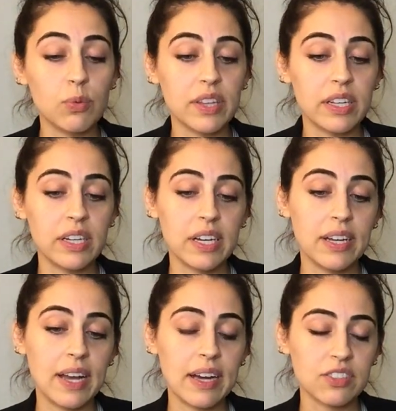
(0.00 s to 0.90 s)
within a
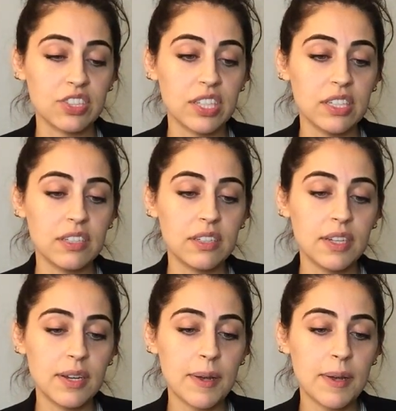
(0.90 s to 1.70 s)
connection.